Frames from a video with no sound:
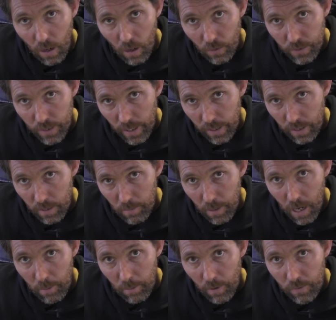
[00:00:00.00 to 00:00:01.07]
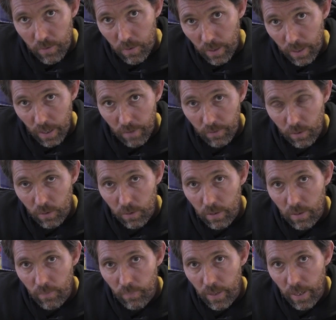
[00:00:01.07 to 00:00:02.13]
I'll take the barb off so I can have a
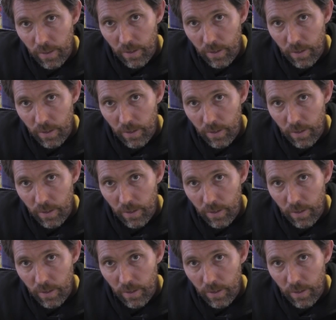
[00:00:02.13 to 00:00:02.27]
look,